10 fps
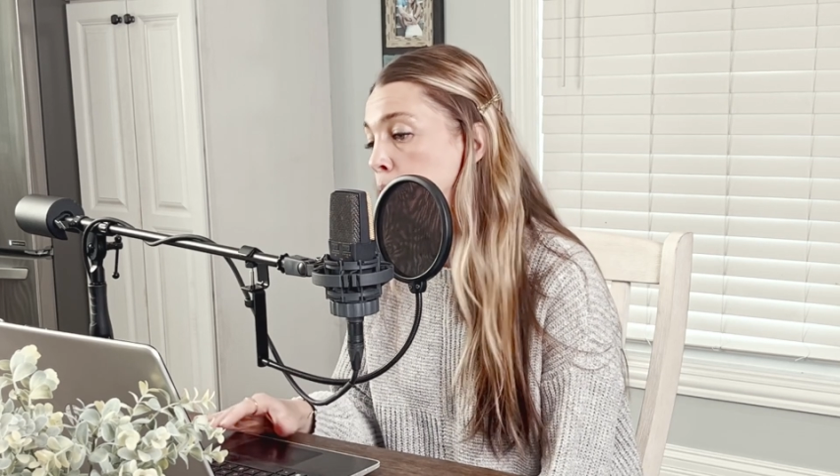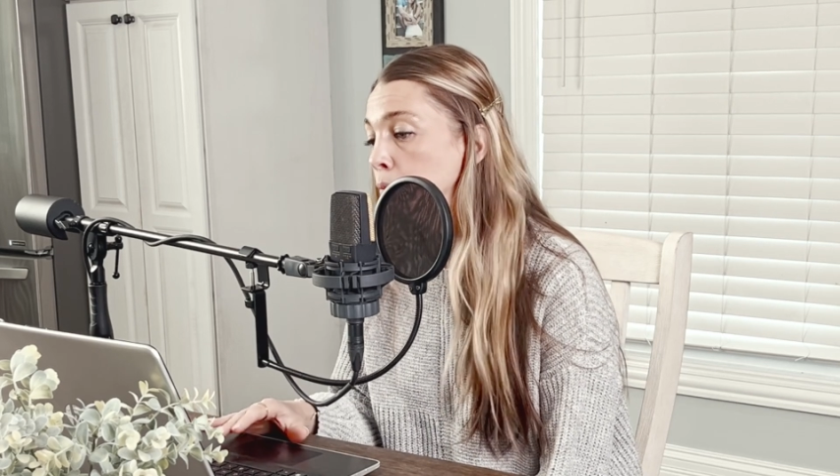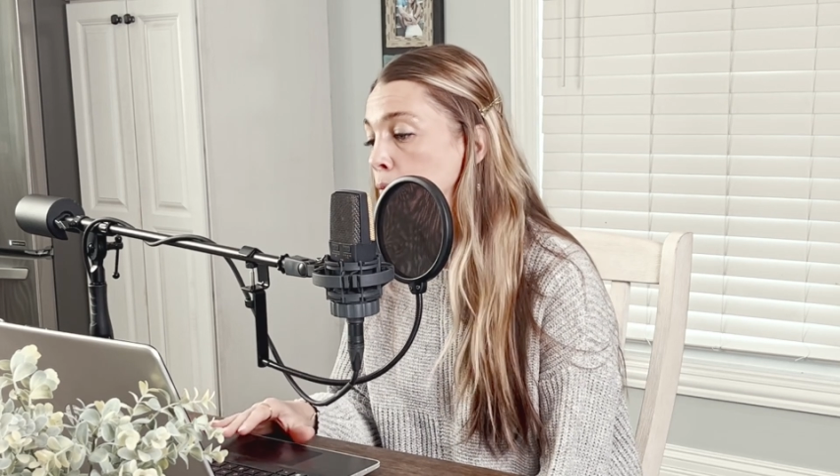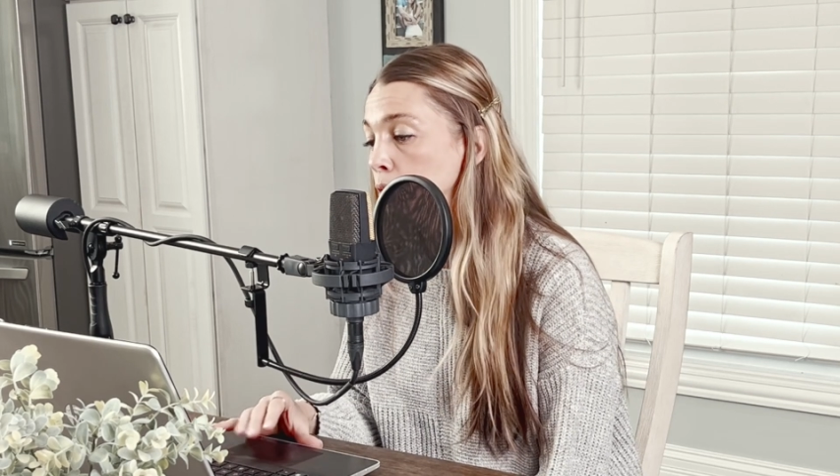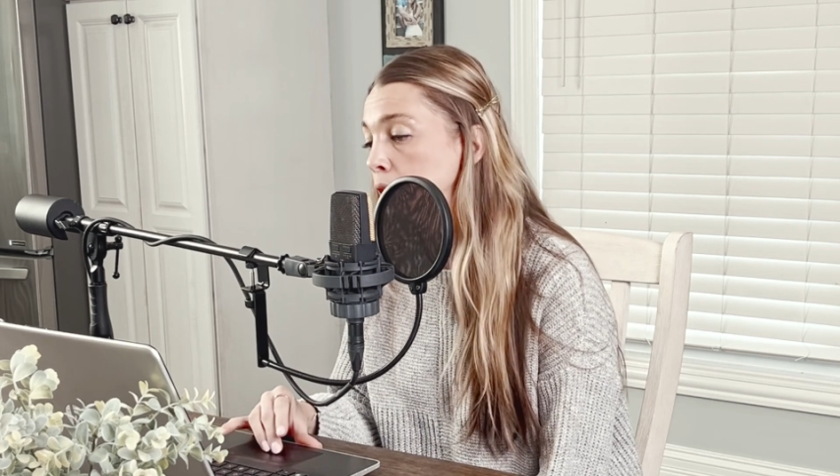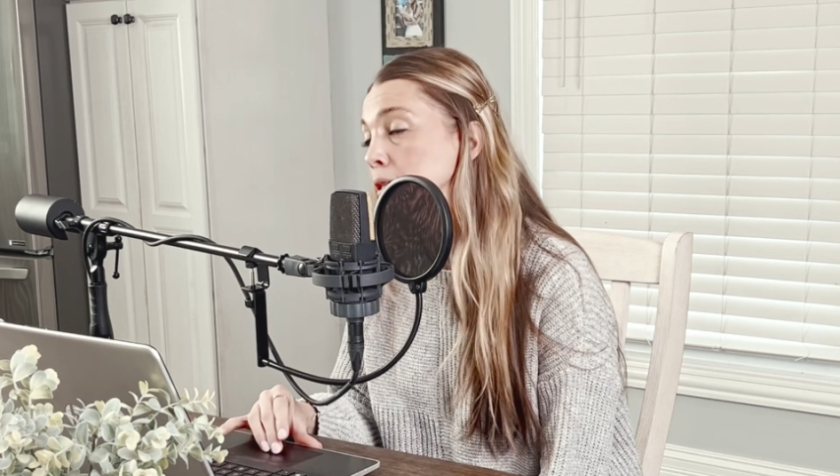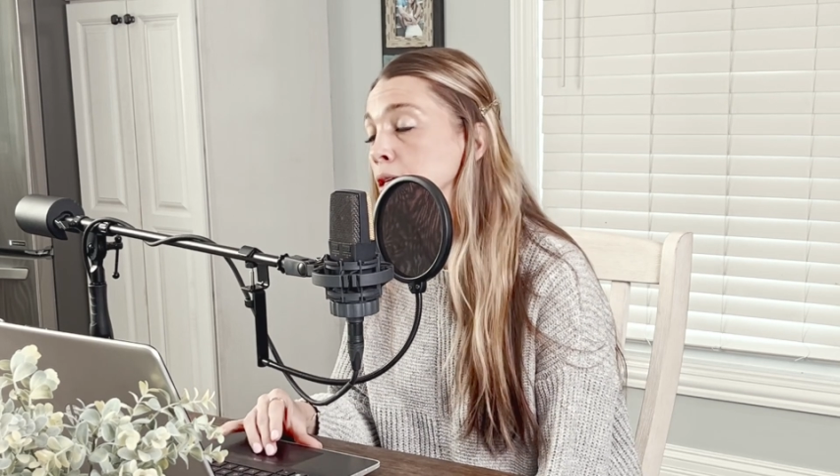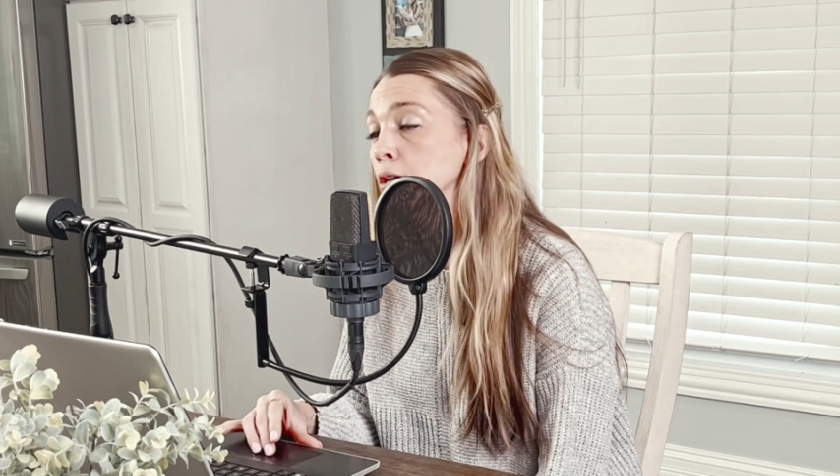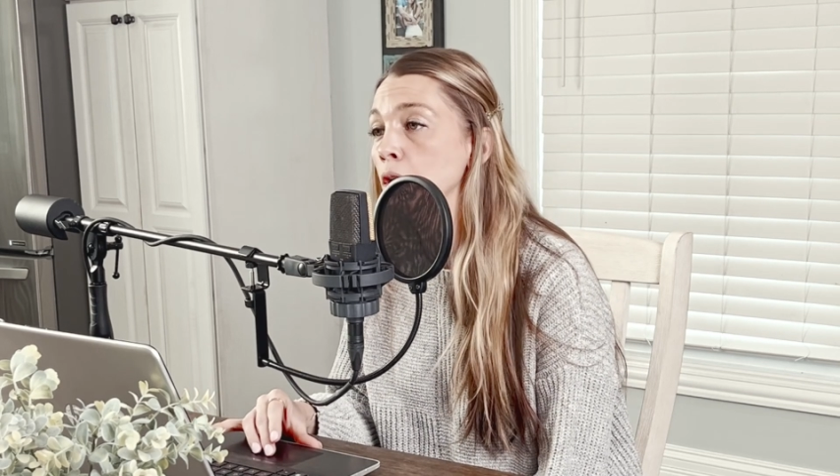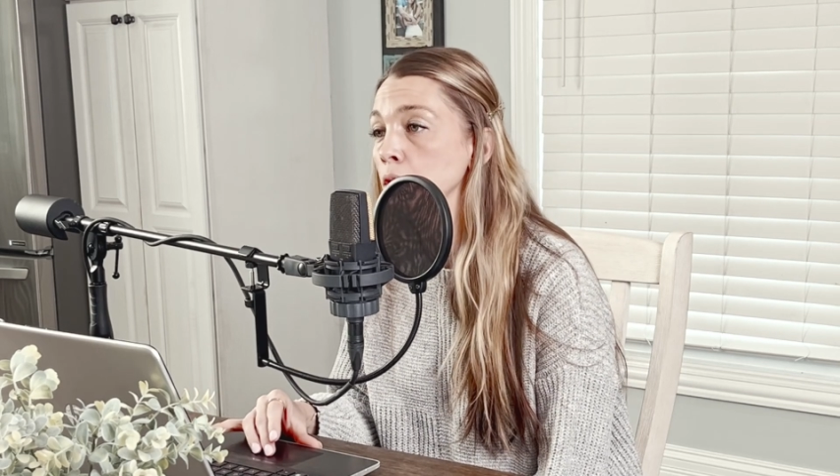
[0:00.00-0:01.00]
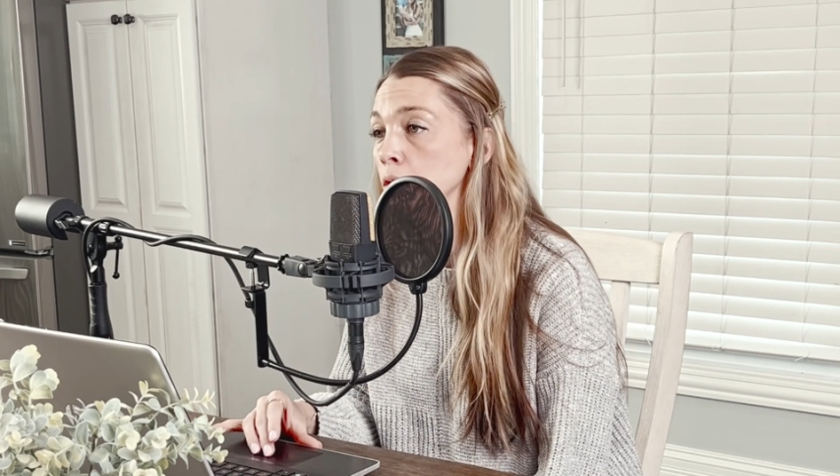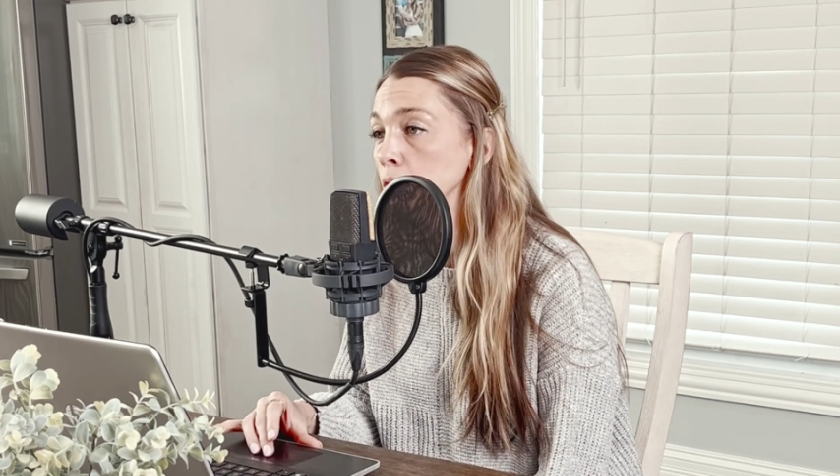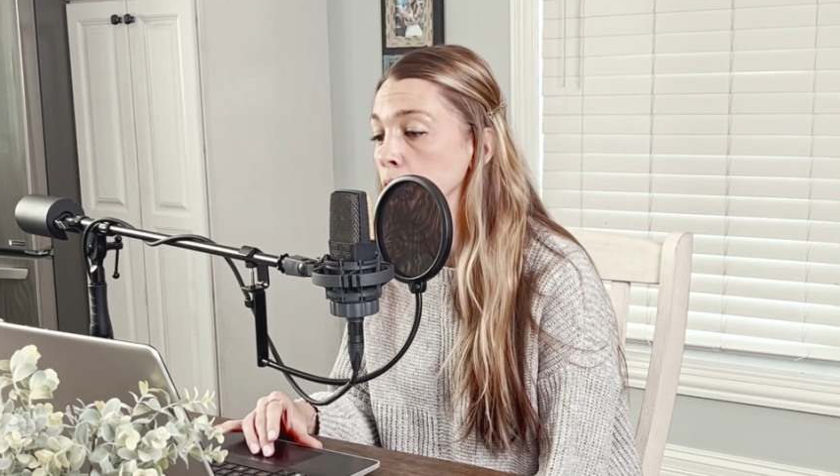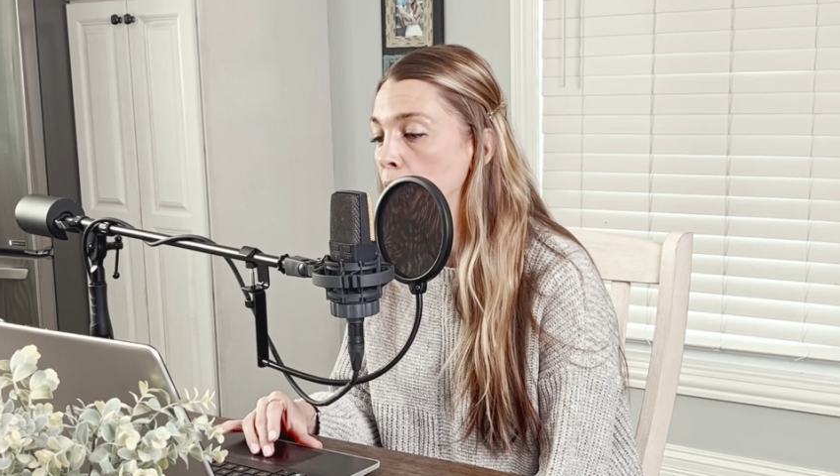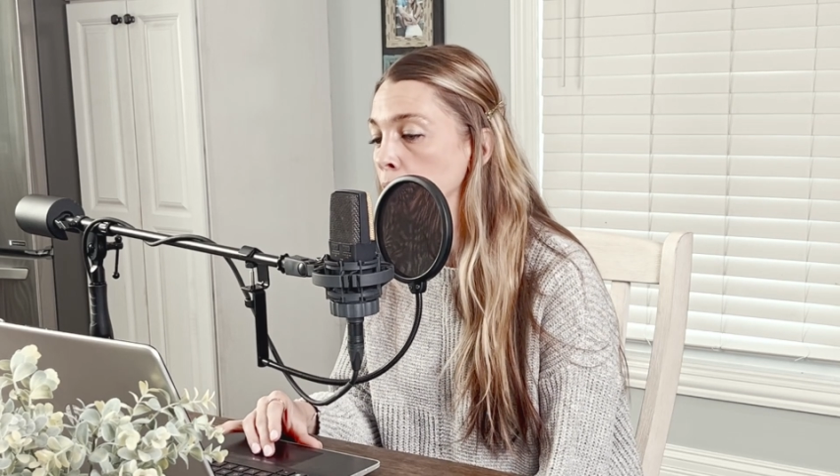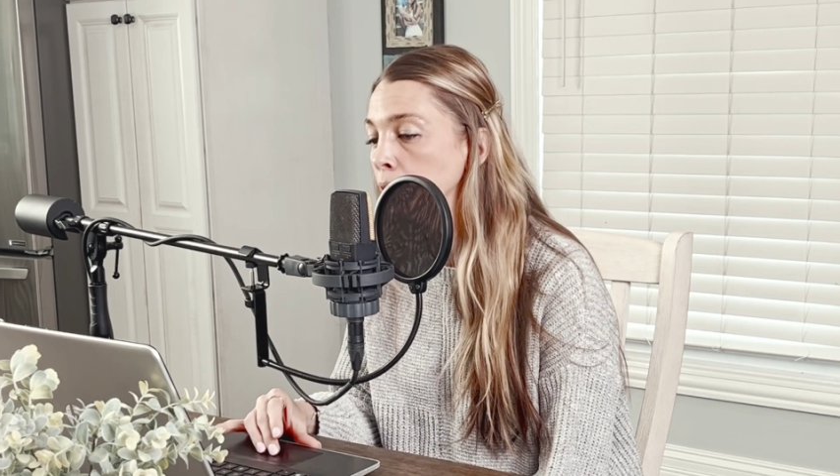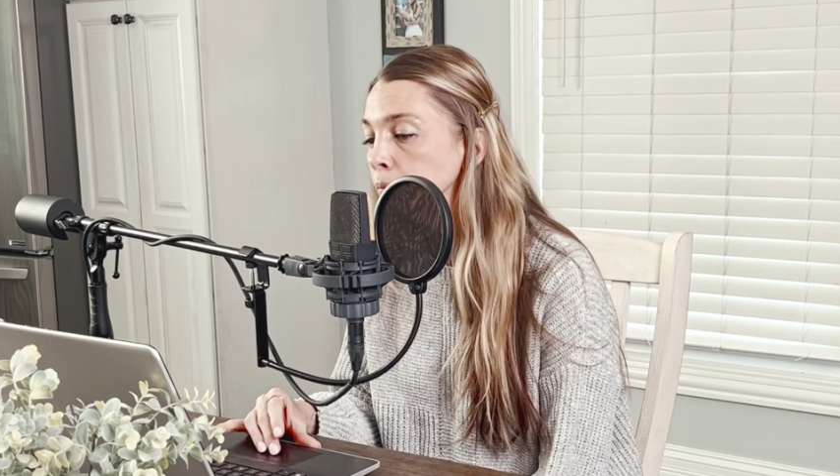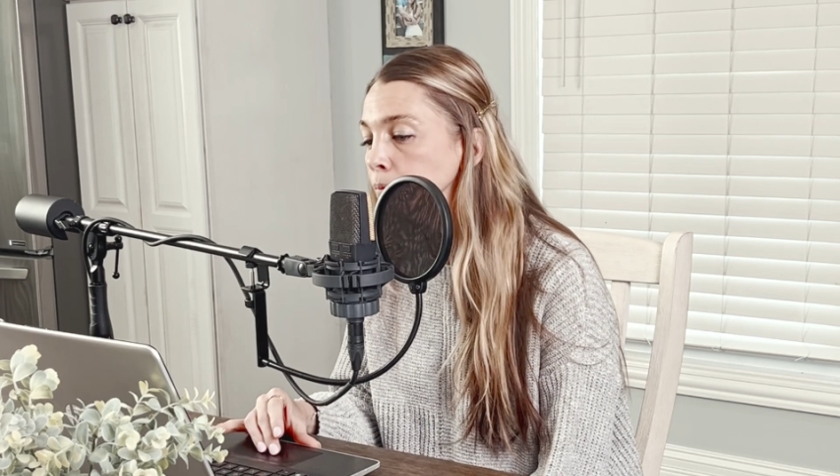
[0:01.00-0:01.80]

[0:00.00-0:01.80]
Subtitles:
release an article about it.